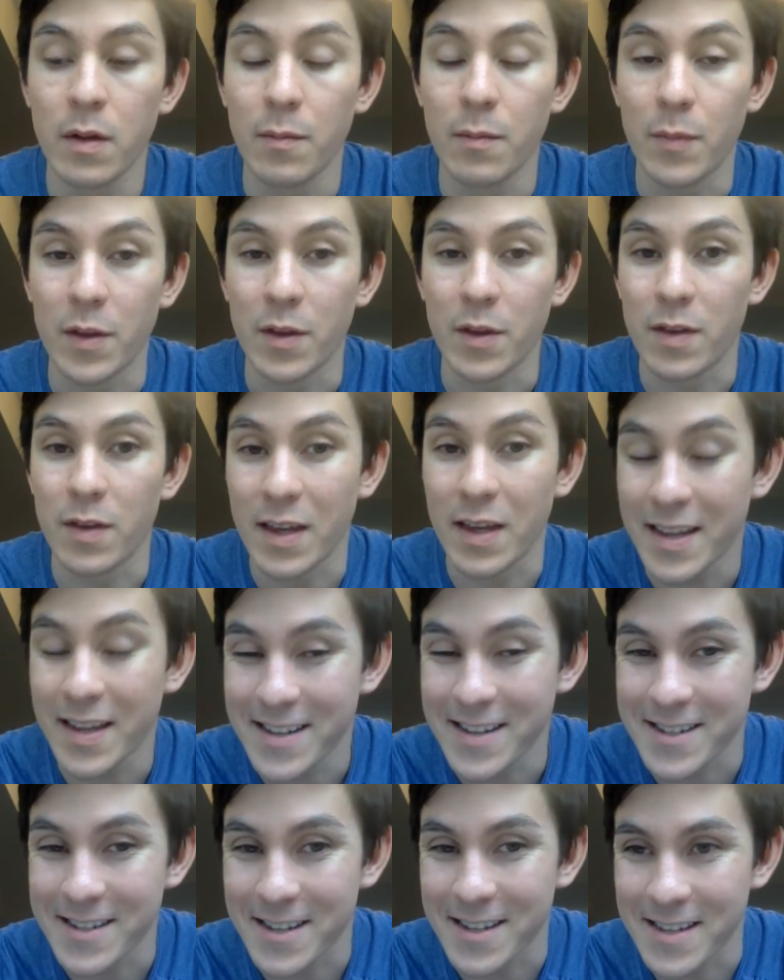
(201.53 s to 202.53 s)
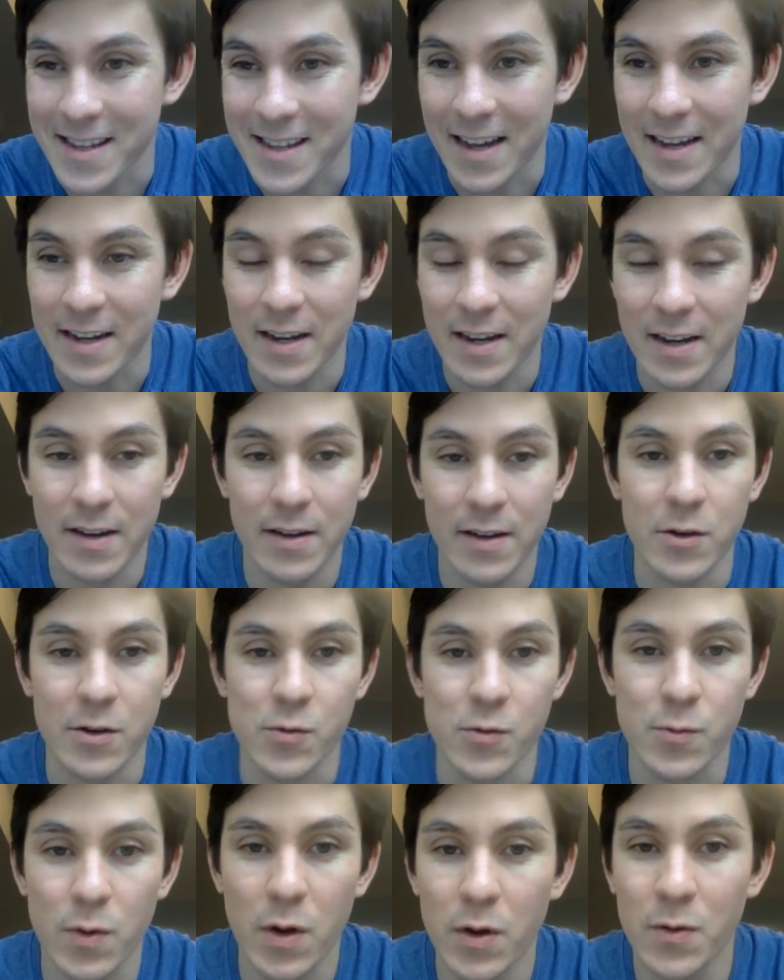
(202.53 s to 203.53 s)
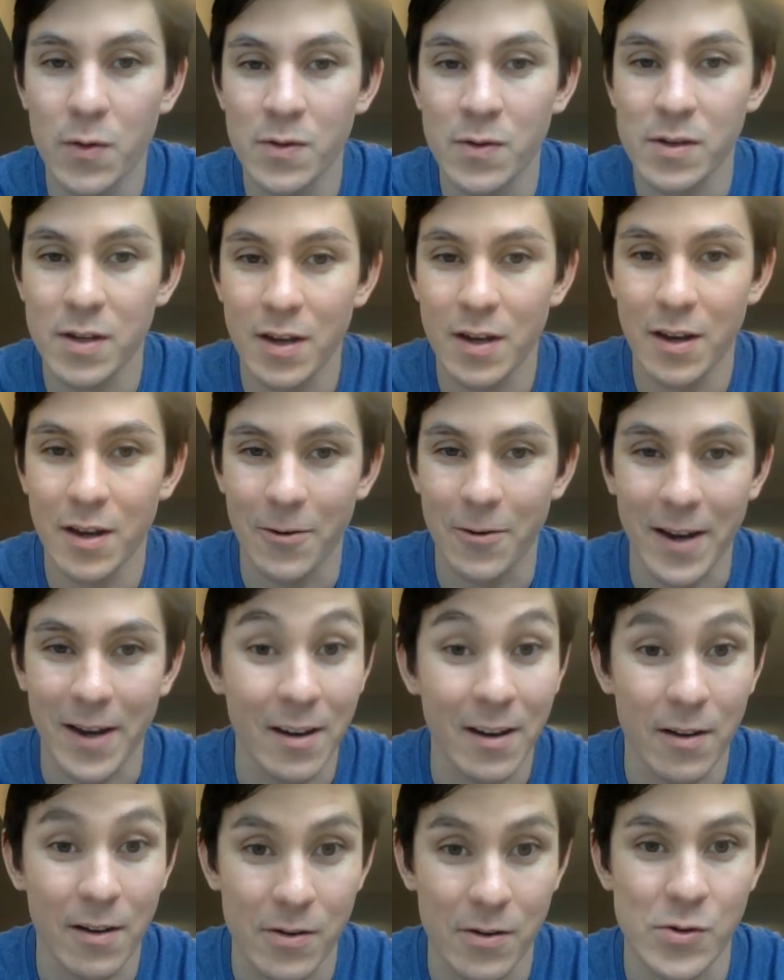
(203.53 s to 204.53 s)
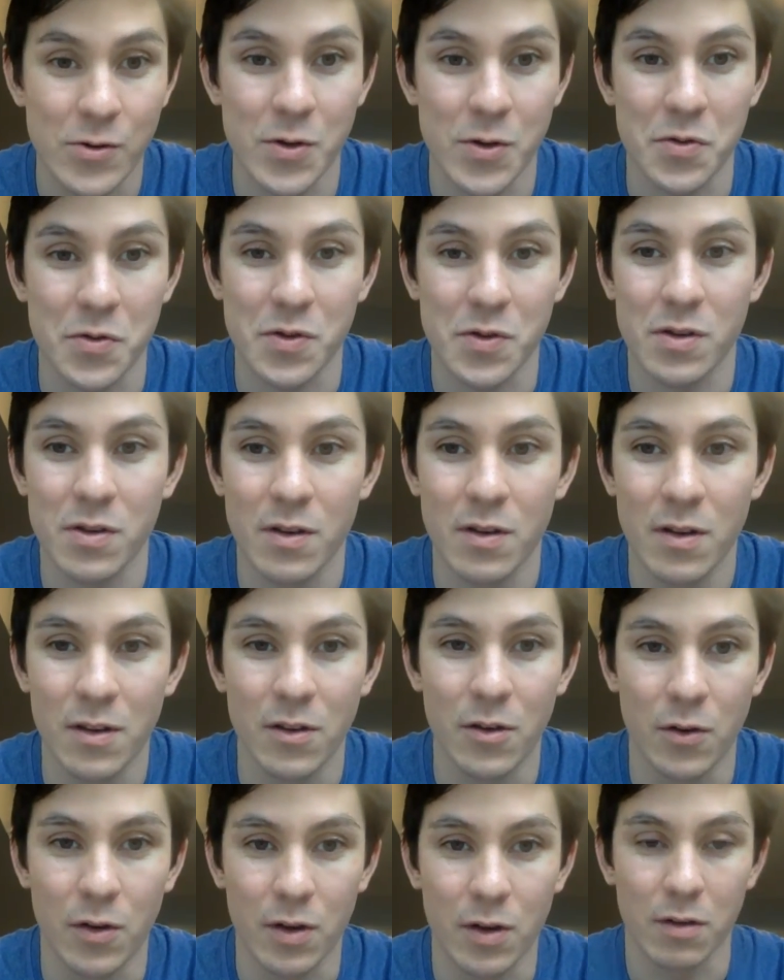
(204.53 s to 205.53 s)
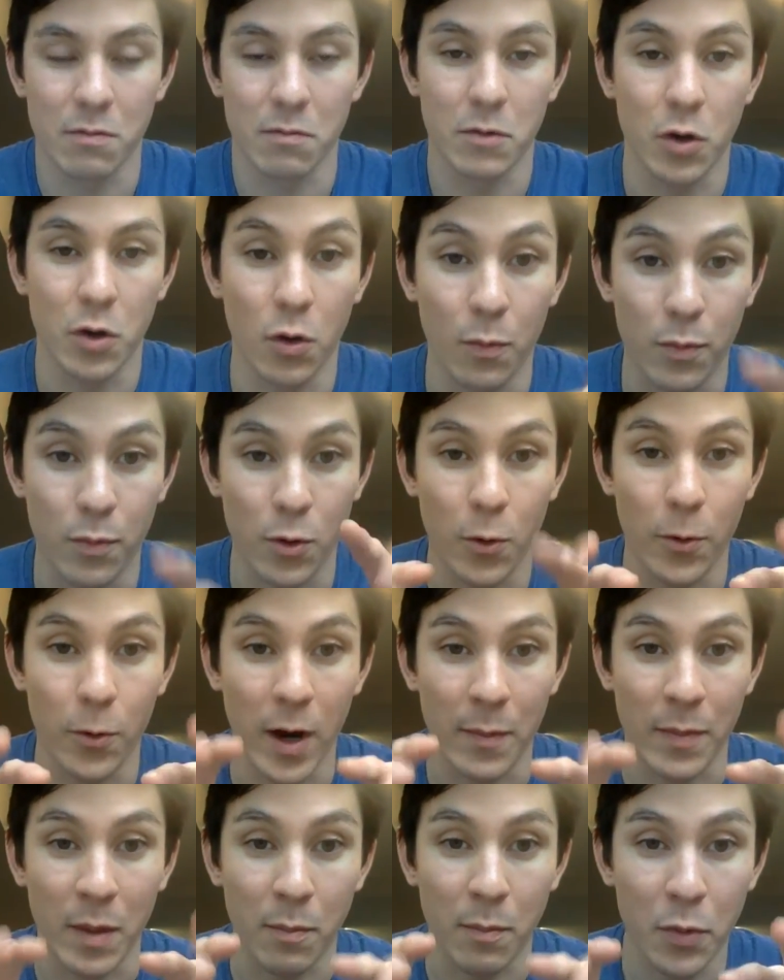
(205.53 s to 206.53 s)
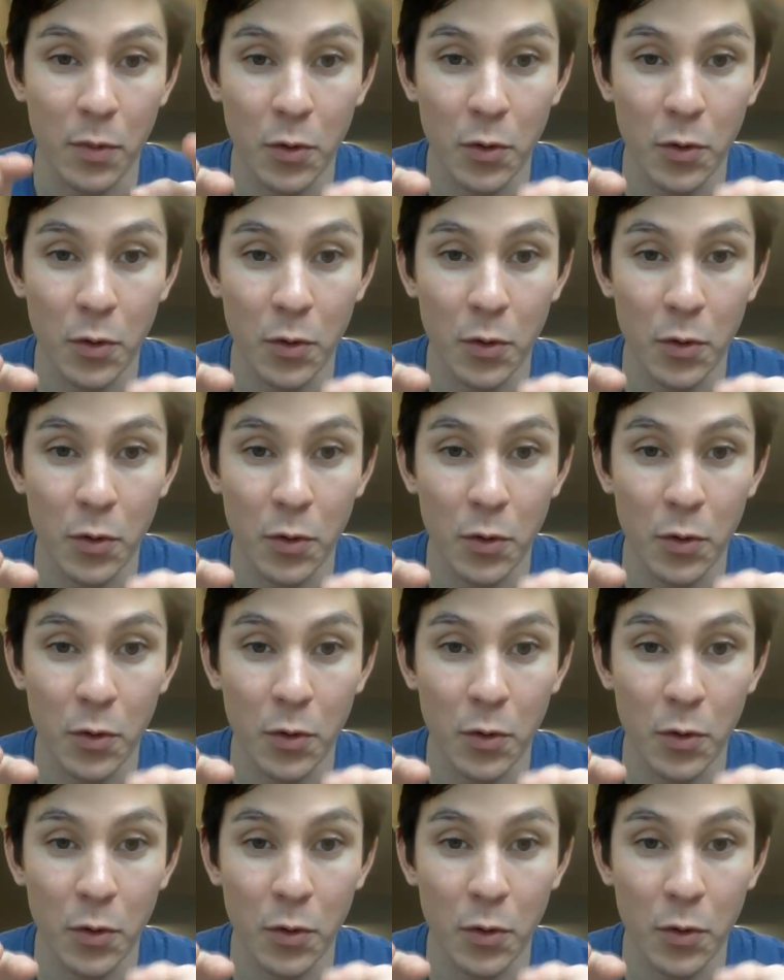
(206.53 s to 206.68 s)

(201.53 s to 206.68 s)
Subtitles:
But the thing is that drones, right, are drones. You can go program them.